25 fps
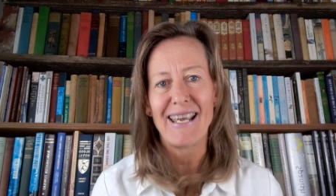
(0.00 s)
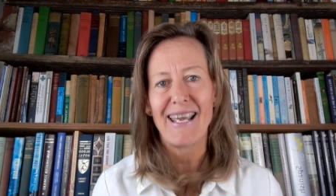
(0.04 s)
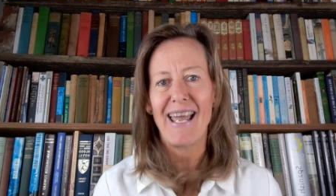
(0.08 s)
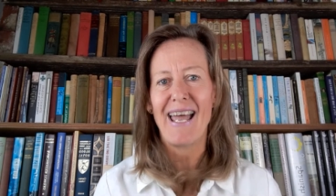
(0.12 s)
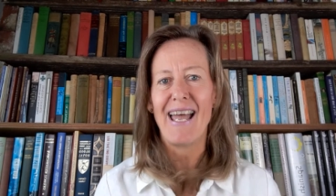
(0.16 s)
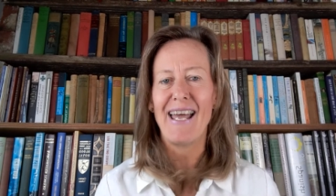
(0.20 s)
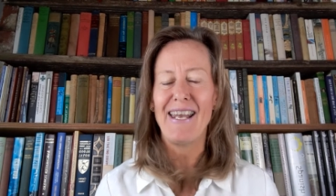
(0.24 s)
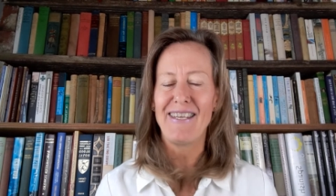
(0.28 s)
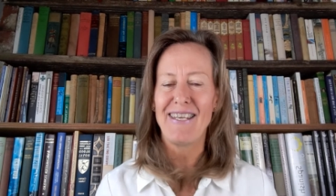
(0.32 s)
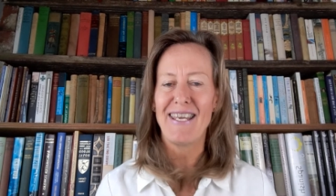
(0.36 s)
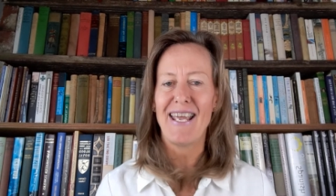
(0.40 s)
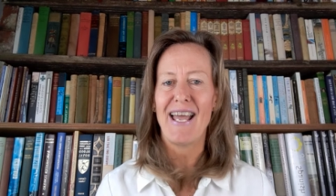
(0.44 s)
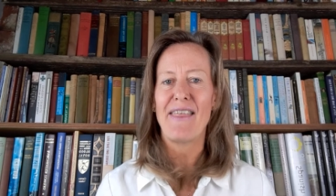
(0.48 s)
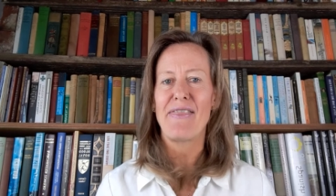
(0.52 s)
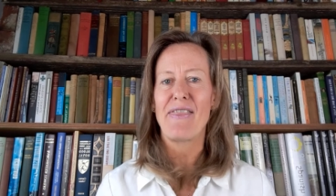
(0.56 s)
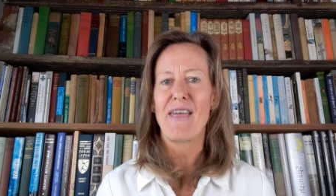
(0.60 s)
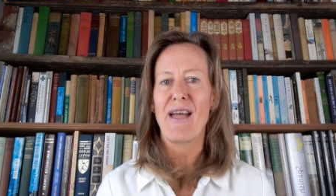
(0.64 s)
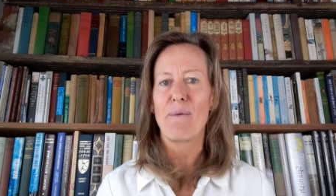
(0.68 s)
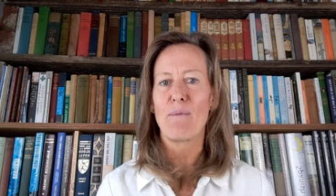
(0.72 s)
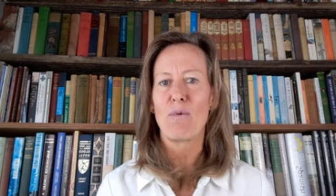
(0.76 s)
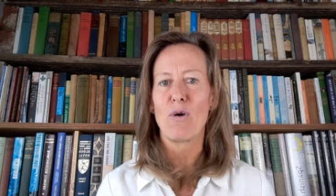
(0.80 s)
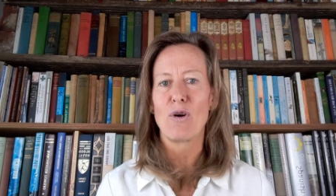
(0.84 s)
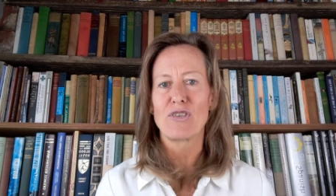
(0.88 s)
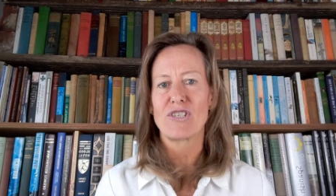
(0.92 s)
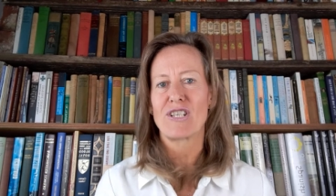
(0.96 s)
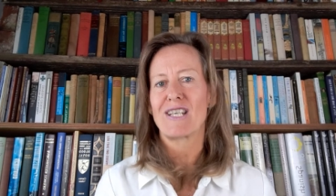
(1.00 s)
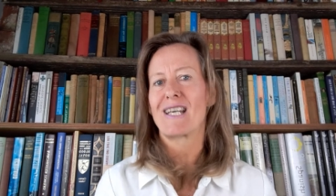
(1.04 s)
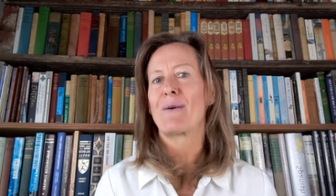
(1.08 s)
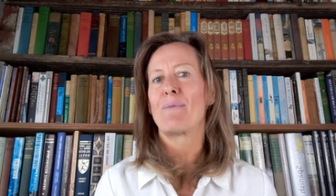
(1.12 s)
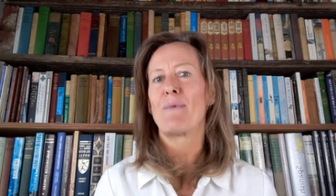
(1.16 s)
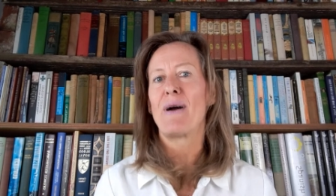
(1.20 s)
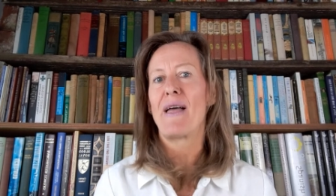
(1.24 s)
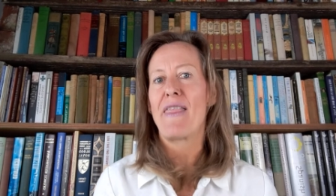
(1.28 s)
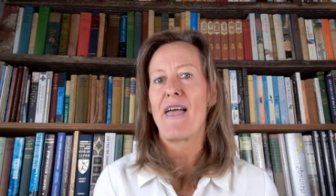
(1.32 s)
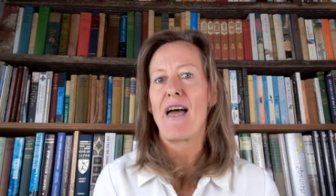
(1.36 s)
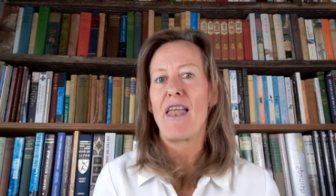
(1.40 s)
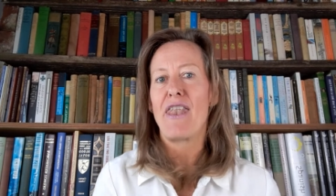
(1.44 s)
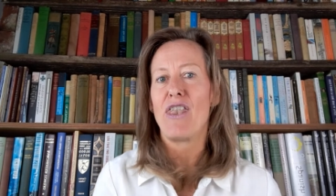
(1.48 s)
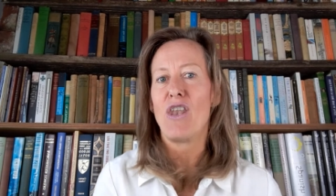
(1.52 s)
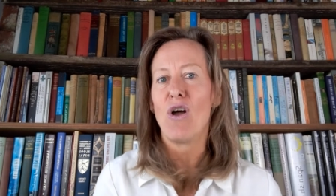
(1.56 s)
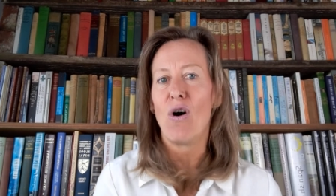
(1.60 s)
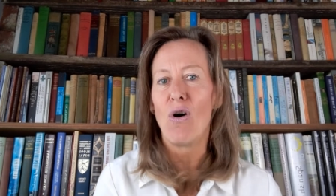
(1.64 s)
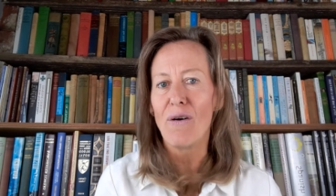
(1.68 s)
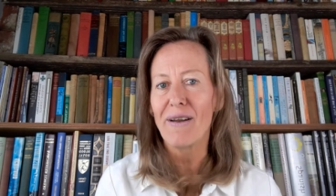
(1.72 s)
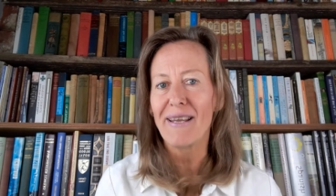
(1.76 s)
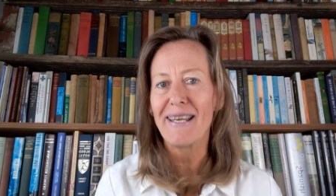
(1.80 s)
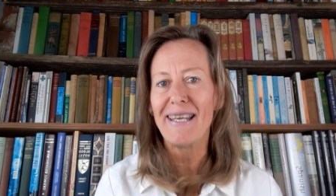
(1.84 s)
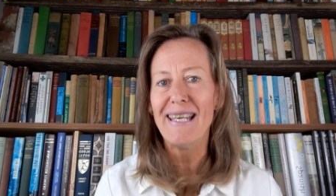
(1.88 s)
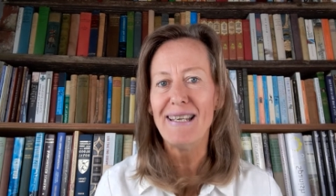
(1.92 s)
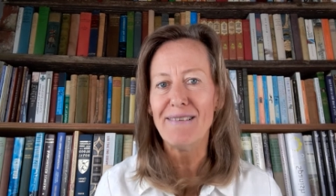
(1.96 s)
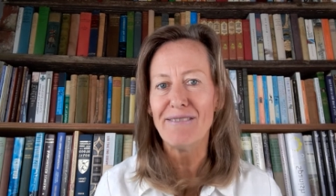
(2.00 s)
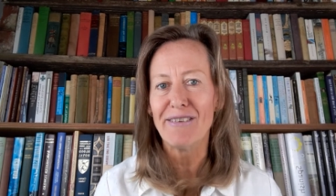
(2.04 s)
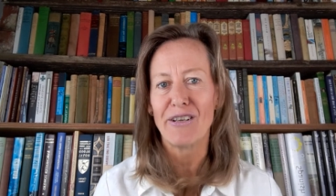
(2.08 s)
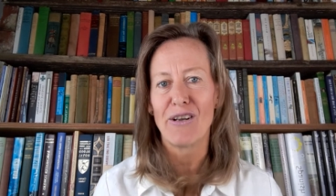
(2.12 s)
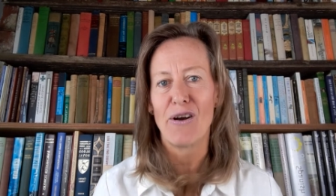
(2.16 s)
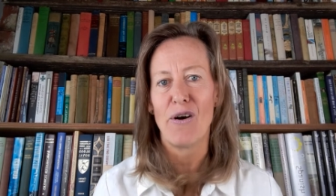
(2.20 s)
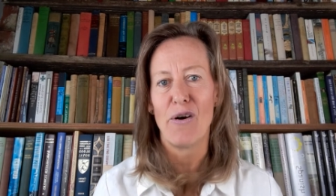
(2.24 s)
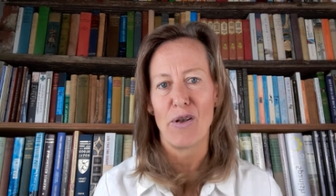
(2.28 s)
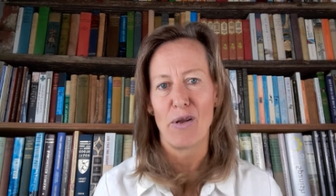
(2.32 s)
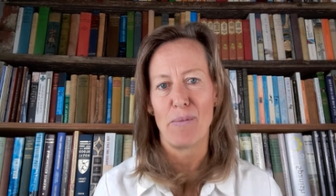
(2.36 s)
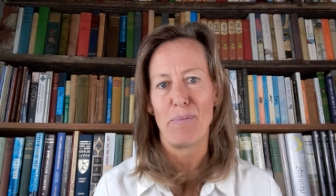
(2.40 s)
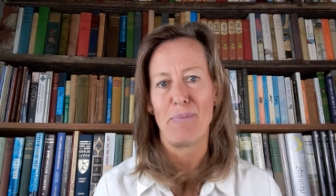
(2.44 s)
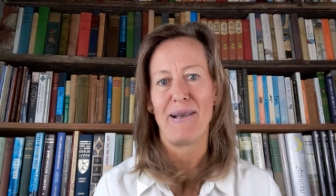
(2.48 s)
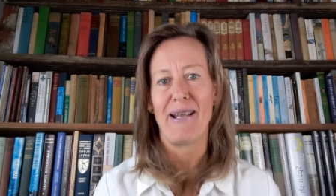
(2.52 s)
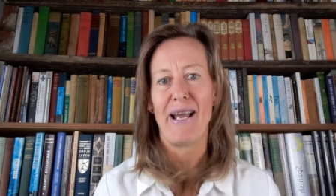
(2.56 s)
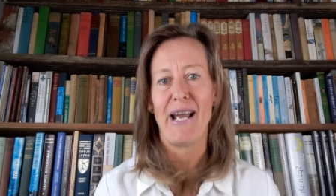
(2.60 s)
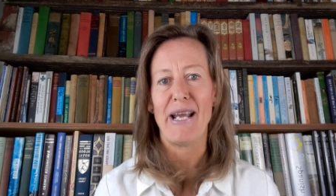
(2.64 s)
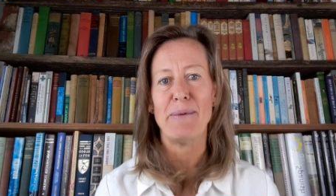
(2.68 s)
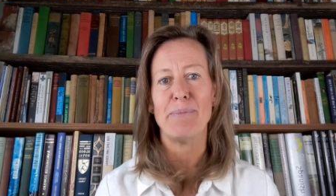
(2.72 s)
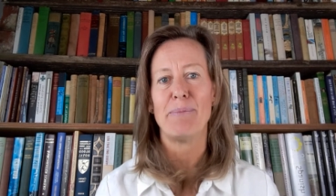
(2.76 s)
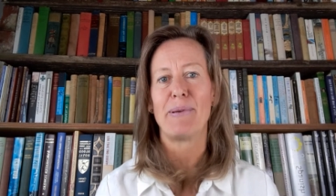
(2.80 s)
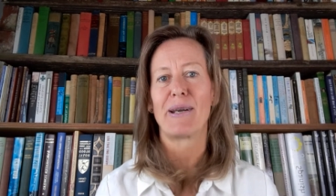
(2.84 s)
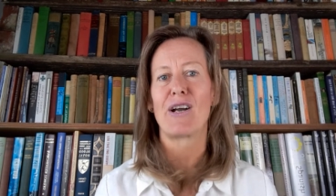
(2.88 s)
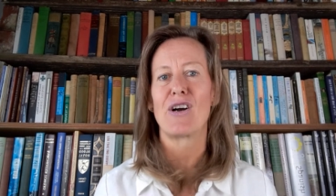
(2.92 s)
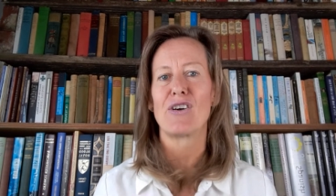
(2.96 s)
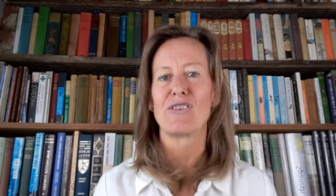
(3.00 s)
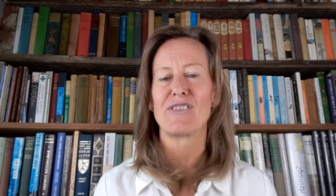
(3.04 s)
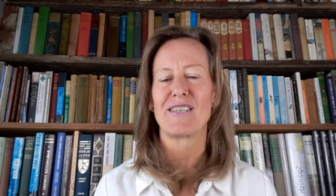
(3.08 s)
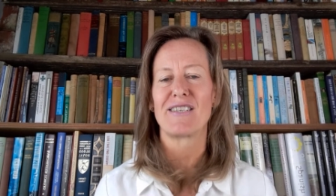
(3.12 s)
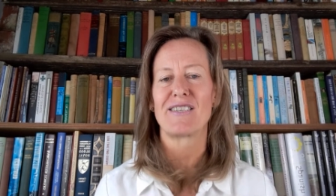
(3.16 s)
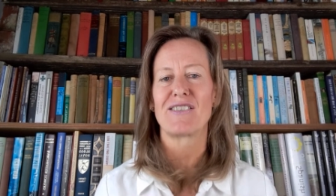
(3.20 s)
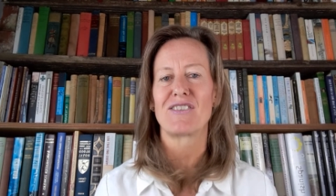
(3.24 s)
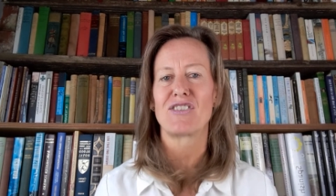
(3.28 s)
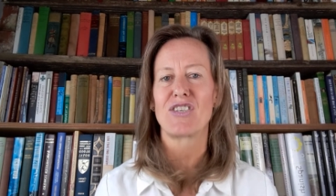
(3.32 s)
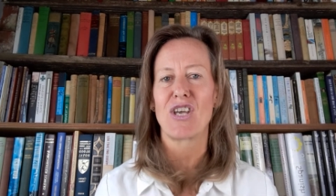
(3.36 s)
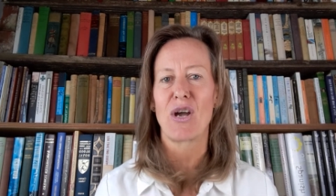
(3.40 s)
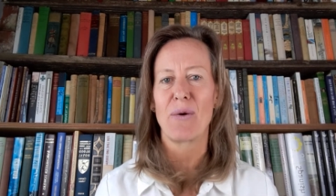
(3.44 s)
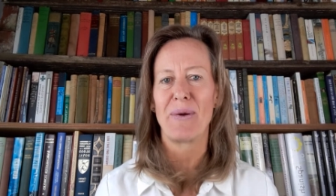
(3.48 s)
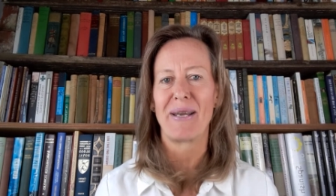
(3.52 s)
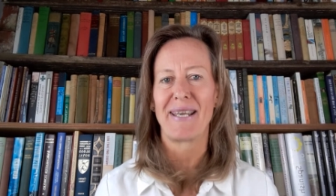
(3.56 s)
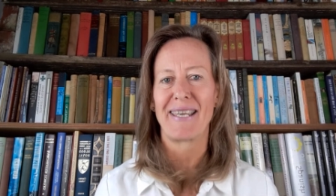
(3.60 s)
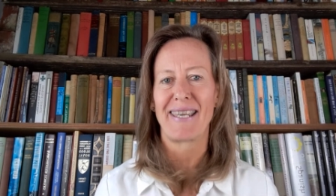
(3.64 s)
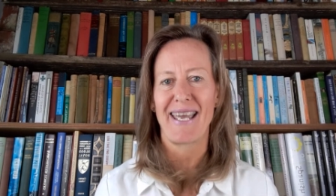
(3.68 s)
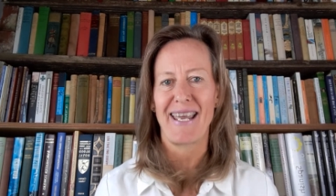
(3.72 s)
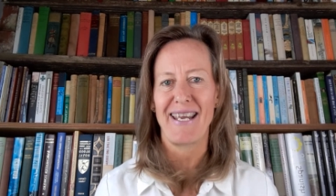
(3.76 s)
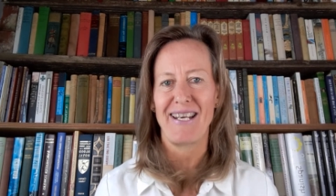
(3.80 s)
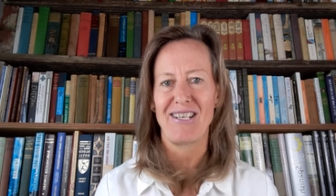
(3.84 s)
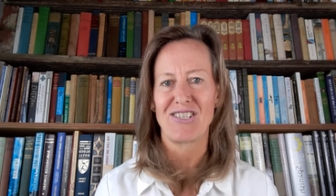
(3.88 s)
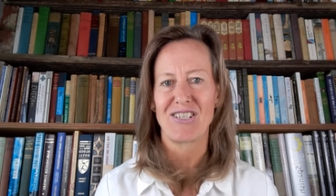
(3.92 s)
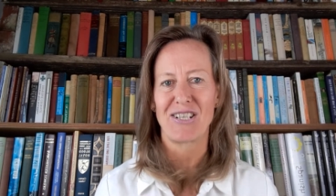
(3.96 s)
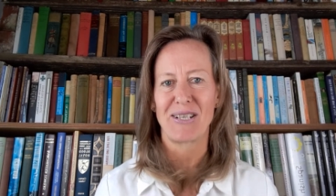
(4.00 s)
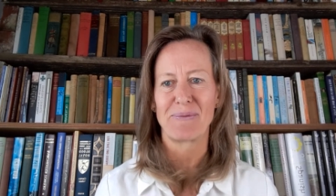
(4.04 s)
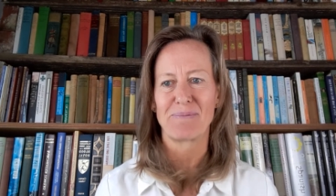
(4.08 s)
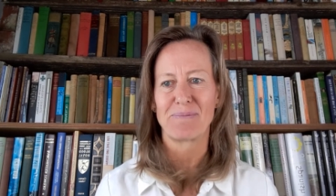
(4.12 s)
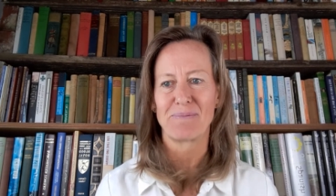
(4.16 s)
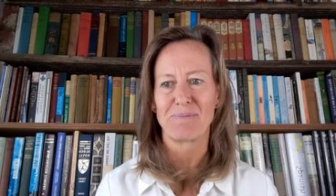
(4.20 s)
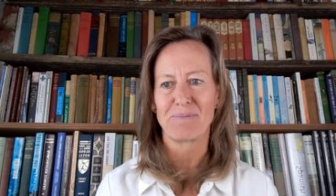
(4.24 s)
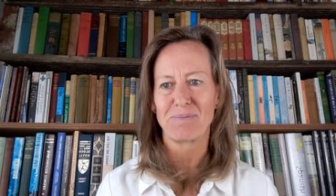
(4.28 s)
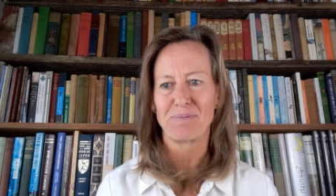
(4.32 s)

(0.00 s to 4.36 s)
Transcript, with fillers: and yet they're watching it when they're not even on a plane because it's so engaging.